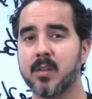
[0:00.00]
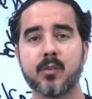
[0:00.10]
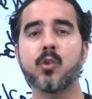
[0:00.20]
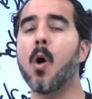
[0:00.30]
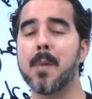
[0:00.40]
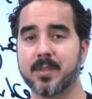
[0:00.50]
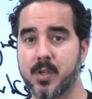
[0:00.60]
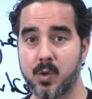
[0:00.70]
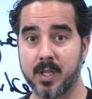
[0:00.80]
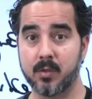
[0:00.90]
so much
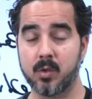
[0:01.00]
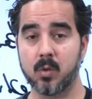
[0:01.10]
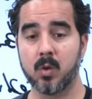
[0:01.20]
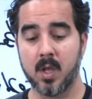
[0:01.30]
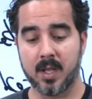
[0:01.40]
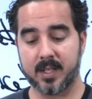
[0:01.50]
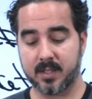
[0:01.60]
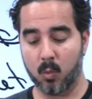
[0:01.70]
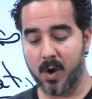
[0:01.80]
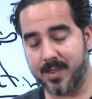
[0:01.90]
that you can do,
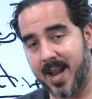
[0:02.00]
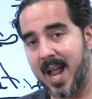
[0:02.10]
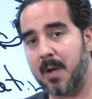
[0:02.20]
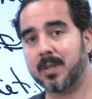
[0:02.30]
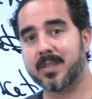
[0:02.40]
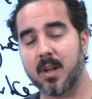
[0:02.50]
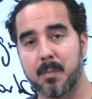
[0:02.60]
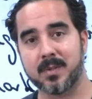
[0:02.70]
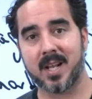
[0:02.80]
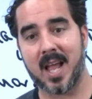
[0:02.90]
that the way that I have it set
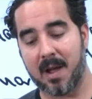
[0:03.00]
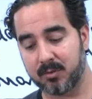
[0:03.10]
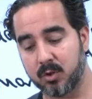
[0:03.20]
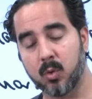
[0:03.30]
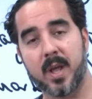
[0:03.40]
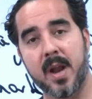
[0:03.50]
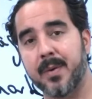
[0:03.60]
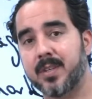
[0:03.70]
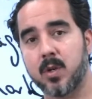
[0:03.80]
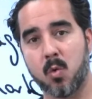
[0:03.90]
up is that I have to do
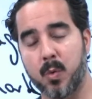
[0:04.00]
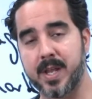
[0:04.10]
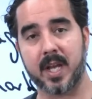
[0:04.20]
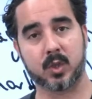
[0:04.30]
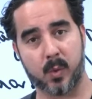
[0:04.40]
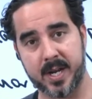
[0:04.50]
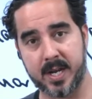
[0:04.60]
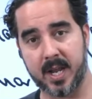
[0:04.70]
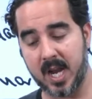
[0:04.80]
every single week a training.